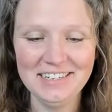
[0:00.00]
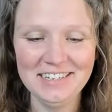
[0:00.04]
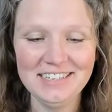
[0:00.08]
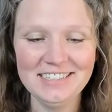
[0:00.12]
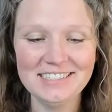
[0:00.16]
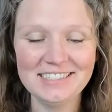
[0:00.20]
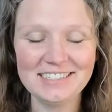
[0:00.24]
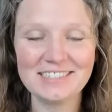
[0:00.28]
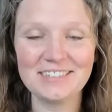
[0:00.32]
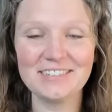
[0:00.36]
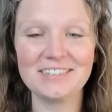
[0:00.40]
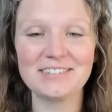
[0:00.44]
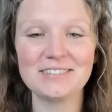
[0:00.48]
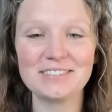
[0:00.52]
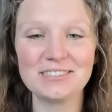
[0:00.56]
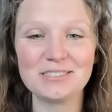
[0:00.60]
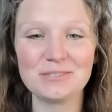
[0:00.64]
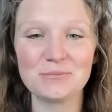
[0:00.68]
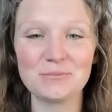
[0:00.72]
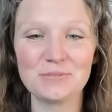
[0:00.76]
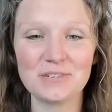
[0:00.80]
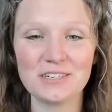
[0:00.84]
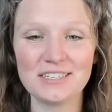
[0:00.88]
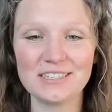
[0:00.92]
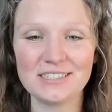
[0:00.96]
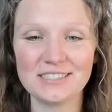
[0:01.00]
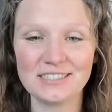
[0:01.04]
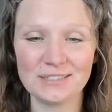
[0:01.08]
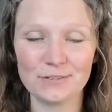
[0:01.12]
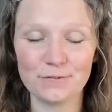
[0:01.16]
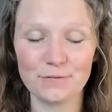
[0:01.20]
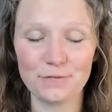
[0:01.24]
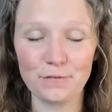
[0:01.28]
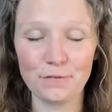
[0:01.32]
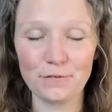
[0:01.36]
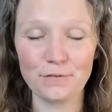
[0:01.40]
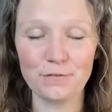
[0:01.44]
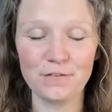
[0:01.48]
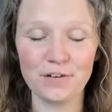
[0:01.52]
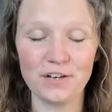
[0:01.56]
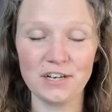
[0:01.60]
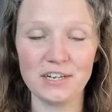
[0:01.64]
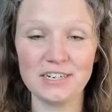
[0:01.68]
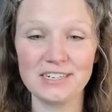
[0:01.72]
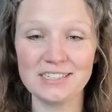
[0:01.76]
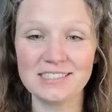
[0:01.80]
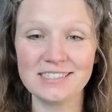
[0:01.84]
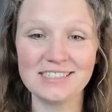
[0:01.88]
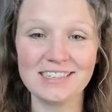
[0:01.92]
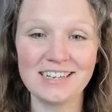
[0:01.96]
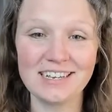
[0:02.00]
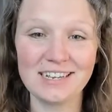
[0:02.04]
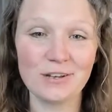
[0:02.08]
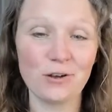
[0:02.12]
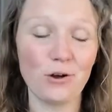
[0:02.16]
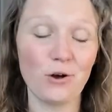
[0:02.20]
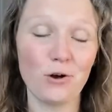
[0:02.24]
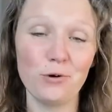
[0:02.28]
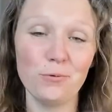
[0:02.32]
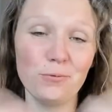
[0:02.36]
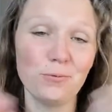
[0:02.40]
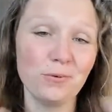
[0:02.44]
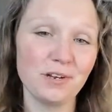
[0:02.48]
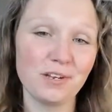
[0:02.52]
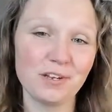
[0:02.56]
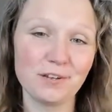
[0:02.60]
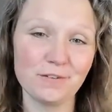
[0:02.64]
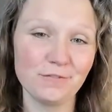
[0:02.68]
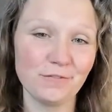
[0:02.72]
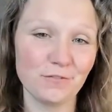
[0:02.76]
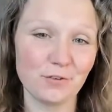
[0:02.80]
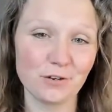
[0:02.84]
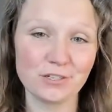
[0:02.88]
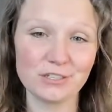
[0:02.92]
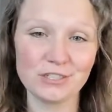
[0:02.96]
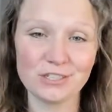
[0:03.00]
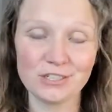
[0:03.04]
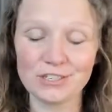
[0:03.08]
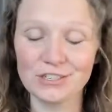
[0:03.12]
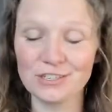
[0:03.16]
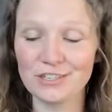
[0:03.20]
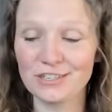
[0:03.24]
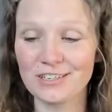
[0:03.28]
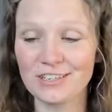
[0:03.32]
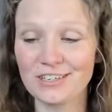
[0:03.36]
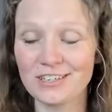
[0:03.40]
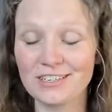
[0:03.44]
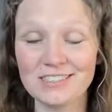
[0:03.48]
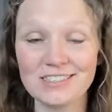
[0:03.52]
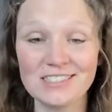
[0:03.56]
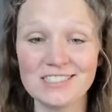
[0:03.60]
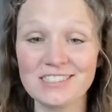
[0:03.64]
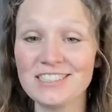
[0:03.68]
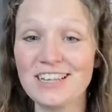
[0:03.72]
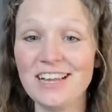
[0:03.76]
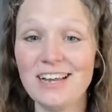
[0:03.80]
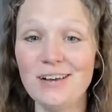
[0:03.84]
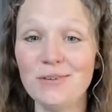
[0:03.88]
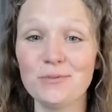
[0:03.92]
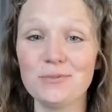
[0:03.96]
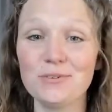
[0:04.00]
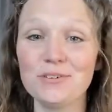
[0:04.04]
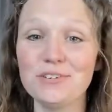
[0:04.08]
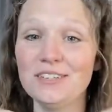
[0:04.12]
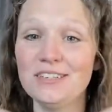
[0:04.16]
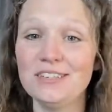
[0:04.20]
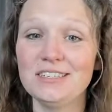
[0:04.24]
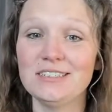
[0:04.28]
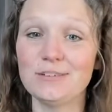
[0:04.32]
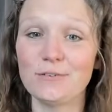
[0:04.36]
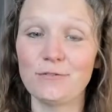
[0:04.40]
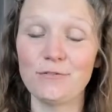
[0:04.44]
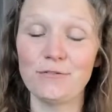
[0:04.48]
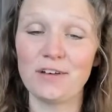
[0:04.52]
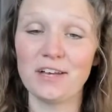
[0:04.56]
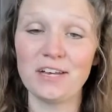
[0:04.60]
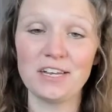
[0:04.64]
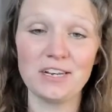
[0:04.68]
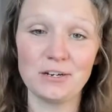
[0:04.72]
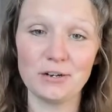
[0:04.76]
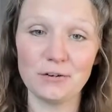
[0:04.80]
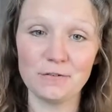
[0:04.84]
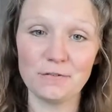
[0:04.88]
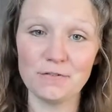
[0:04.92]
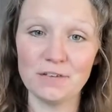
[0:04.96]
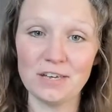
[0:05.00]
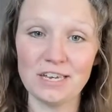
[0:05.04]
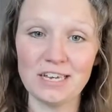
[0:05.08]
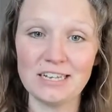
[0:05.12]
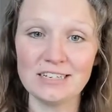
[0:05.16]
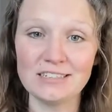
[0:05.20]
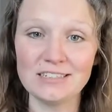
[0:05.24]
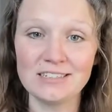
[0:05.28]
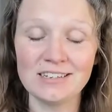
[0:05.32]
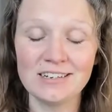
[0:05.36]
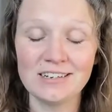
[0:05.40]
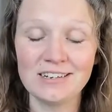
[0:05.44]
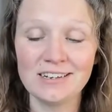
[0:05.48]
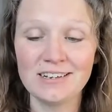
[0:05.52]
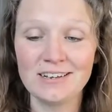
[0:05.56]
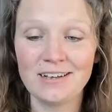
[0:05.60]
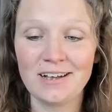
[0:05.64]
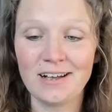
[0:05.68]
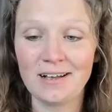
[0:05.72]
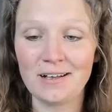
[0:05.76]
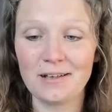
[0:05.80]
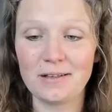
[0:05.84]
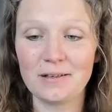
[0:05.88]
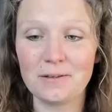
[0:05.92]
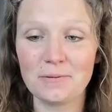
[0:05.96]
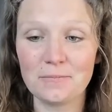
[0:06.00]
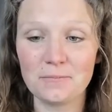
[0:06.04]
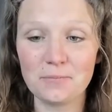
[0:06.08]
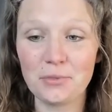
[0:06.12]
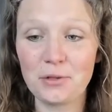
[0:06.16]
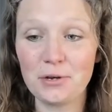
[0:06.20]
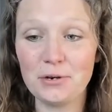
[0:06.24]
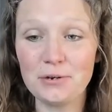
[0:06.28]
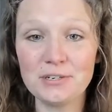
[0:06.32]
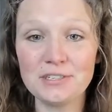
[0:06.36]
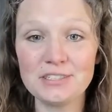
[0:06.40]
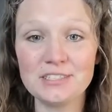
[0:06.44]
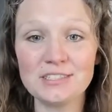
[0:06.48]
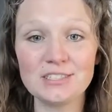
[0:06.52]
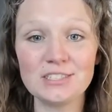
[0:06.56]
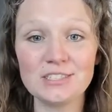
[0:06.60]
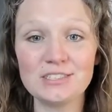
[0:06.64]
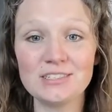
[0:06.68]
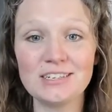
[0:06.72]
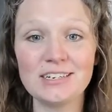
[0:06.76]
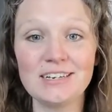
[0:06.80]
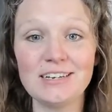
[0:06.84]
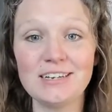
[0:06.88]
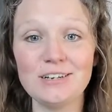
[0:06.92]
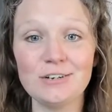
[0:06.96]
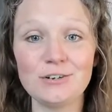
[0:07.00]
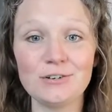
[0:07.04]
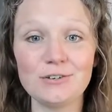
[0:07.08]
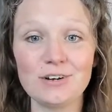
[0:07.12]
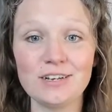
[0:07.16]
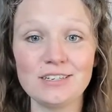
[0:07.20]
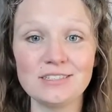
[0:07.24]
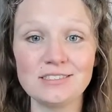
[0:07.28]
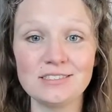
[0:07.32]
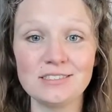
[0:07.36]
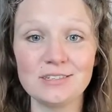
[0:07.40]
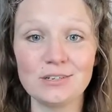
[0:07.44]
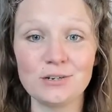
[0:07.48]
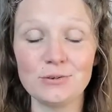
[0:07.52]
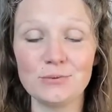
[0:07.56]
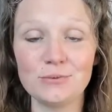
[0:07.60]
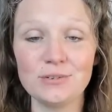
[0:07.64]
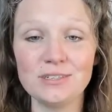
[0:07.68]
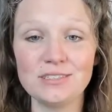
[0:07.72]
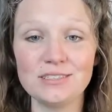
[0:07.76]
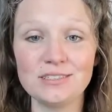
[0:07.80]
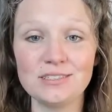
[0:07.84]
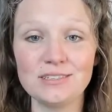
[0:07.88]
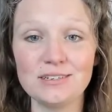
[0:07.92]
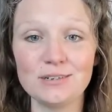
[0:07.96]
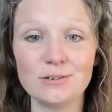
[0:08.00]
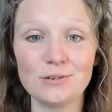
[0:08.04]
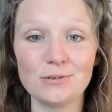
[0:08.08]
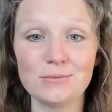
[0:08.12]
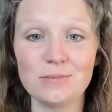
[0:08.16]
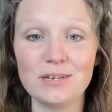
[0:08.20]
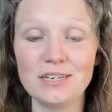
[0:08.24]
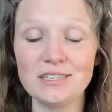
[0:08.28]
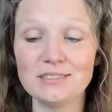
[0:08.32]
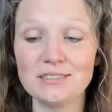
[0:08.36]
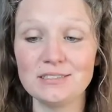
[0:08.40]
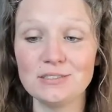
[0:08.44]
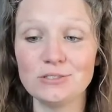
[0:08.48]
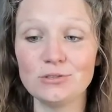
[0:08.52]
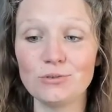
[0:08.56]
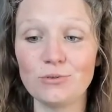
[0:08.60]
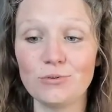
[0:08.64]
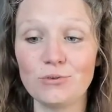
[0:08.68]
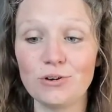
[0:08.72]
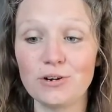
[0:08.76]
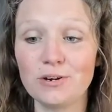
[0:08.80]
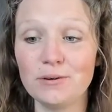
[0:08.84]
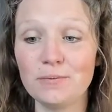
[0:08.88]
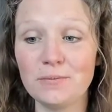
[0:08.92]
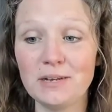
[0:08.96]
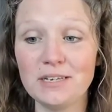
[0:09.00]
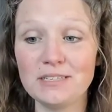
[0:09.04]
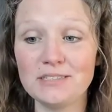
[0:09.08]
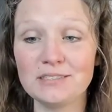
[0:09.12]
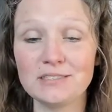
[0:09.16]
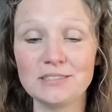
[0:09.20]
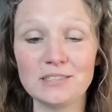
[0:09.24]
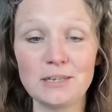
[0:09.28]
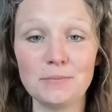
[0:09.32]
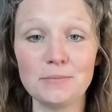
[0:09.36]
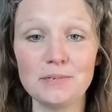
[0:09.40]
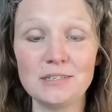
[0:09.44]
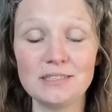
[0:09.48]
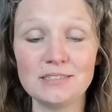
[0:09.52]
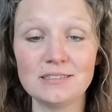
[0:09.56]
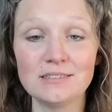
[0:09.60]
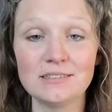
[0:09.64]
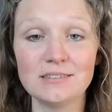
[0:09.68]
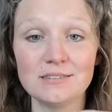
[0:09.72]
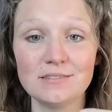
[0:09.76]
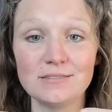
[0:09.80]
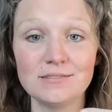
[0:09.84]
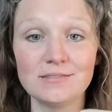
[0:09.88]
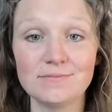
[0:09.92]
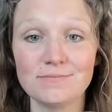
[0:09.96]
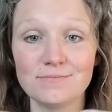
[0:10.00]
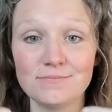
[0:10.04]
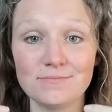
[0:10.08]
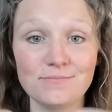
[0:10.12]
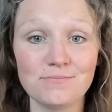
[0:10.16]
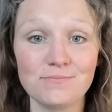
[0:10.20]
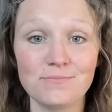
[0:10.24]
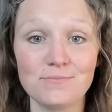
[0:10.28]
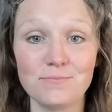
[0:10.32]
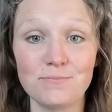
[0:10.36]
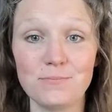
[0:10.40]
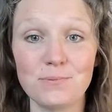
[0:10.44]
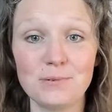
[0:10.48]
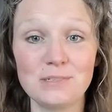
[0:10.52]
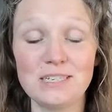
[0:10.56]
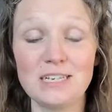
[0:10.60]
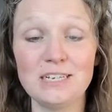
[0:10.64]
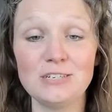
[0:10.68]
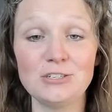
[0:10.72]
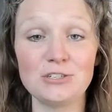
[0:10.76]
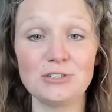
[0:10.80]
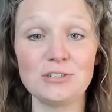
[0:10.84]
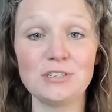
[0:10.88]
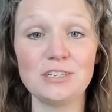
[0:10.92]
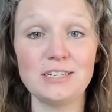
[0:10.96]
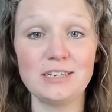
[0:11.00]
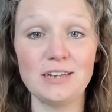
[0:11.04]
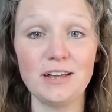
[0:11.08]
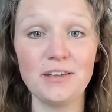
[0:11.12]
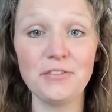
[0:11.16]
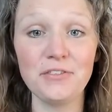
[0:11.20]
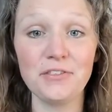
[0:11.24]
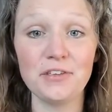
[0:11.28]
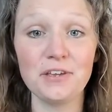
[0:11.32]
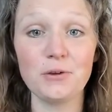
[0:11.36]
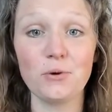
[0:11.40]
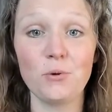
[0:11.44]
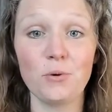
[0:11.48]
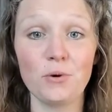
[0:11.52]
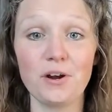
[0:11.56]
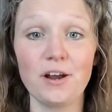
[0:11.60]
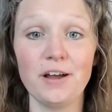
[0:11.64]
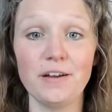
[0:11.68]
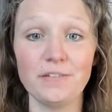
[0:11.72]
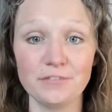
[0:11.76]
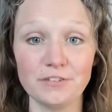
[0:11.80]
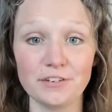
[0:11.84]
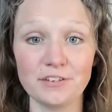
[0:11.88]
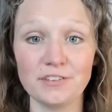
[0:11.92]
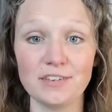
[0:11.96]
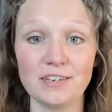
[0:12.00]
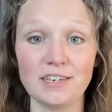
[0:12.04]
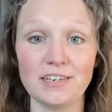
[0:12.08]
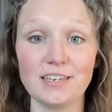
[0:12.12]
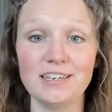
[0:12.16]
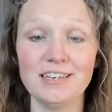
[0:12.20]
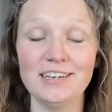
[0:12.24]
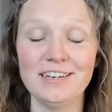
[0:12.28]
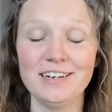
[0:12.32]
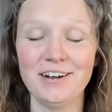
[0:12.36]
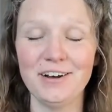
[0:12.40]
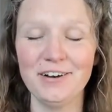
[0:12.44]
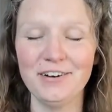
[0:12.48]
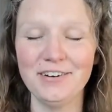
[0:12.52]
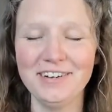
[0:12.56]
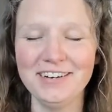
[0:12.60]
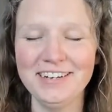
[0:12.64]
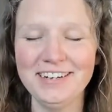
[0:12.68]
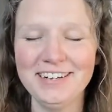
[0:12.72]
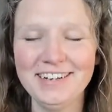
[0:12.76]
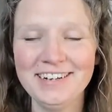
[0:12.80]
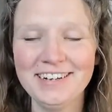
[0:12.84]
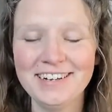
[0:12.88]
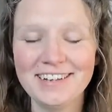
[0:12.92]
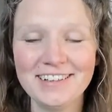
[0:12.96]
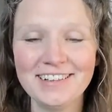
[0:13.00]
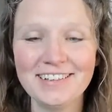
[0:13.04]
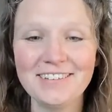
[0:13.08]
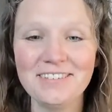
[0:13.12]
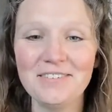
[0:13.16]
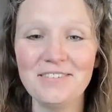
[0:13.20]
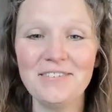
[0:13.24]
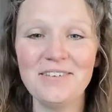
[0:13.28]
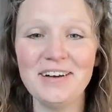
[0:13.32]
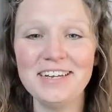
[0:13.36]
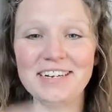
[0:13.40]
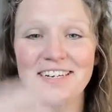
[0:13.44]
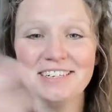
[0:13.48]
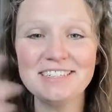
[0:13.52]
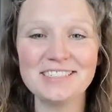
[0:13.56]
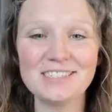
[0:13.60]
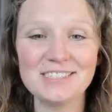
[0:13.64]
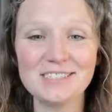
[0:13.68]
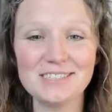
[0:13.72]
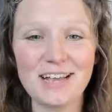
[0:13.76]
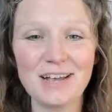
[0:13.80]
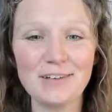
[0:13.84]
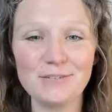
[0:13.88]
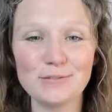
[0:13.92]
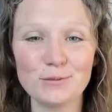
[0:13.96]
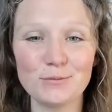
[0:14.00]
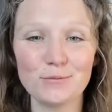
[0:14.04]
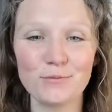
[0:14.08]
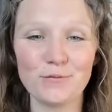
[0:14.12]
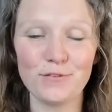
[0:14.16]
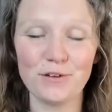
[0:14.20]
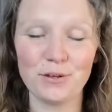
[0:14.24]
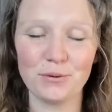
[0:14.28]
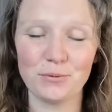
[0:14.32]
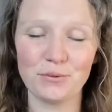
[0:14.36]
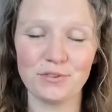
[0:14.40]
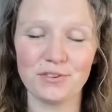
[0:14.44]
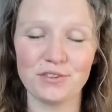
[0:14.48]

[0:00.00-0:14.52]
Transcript: So I'm just bringing this in for fun. It's like opening a fortune cookie. Does that really define your fate? Or is it just an interesting coincidental message, or a message that means potentially nothing or everything? You know, why not just have some fun with